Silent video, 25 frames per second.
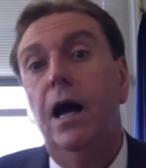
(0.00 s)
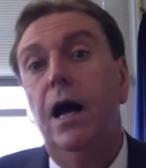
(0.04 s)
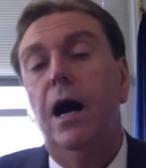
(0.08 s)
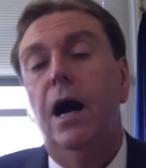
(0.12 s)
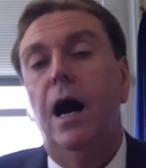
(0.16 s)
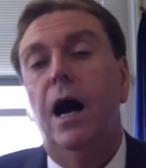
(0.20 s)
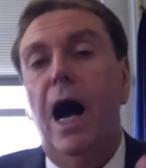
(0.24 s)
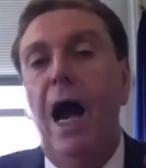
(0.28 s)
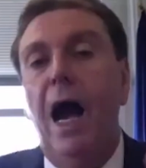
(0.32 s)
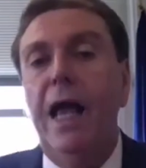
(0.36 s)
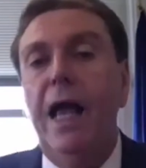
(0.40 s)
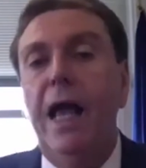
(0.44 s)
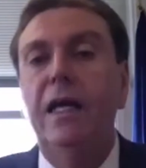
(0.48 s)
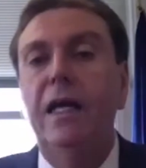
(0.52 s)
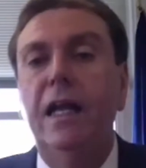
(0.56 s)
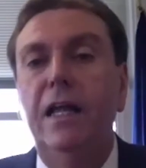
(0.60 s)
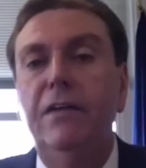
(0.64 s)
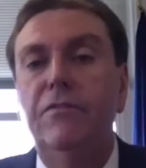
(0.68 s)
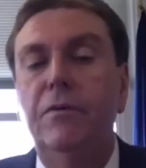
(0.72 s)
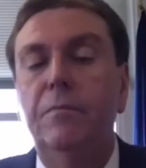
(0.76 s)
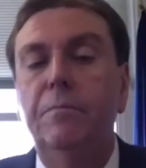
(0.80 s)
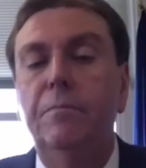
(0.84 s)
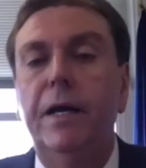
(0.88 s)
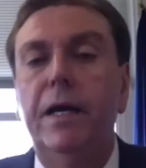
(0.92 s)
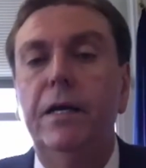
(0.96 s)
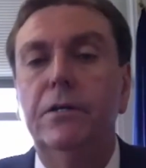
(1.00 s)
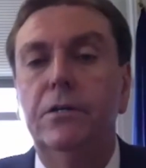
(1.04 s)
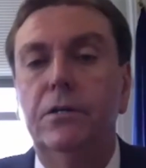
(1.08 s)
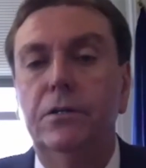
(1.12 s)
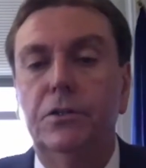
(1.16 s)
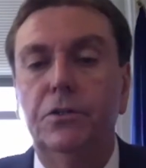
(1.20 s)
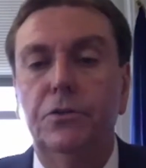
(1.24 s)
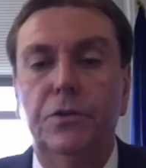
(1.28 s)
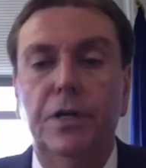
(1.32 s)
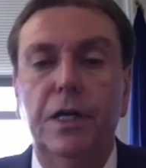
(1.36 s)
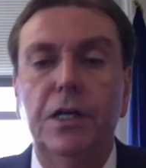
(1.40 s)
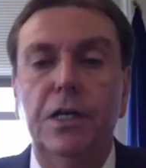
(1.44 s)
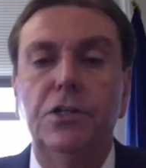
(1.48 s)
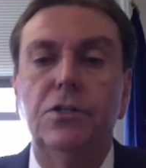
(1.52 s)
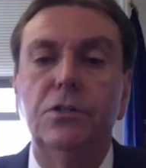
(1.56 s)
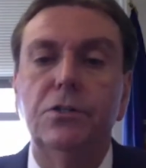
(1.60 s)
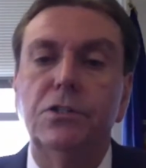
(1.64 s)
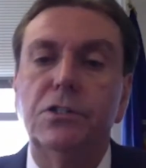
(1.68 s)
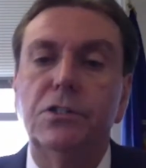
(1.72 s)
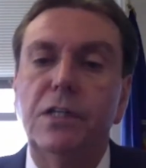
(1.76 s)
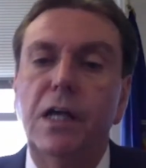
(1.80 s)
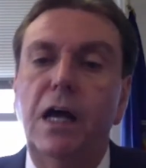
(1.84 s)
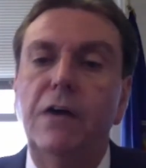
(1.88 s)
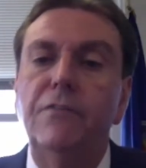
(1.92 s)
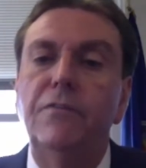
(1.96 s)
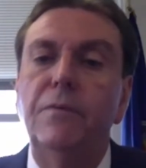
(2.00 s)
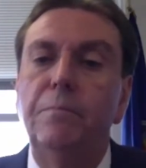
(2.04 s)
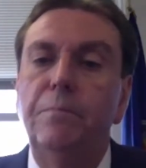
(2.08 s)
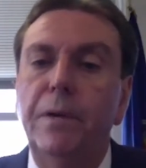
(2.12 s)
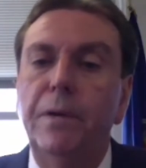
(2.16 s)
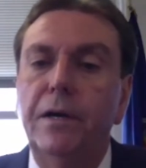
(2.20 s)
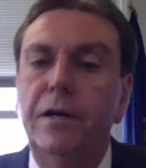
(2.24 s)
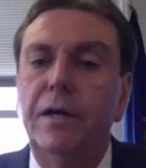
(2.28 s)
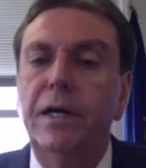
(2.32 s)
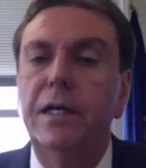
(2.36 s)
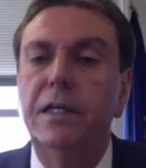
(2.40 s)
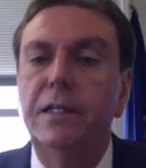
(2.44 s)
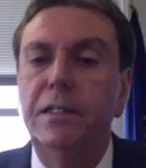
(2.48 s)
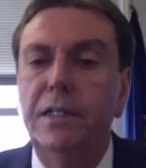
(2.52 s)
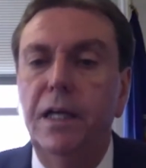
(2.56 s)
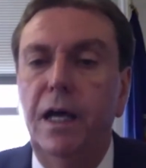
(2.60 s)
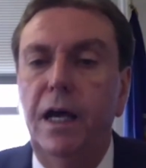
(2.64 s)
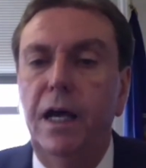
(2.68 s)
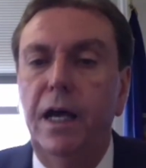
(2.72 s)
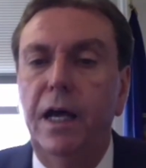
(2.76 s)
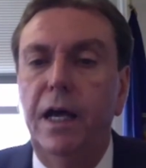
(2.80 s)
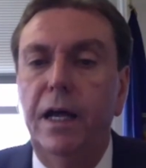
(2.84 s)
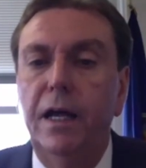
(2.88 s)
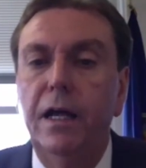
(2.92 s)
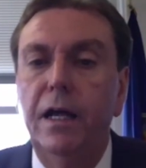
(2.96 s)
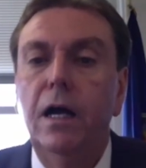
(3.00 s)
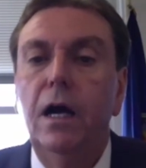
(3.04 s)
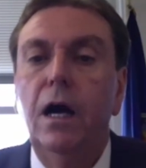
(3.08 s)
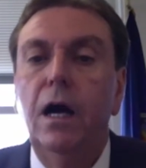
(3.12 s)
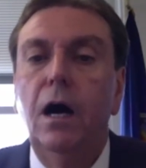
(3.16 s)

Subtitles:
I can even be in a traditional 7-period day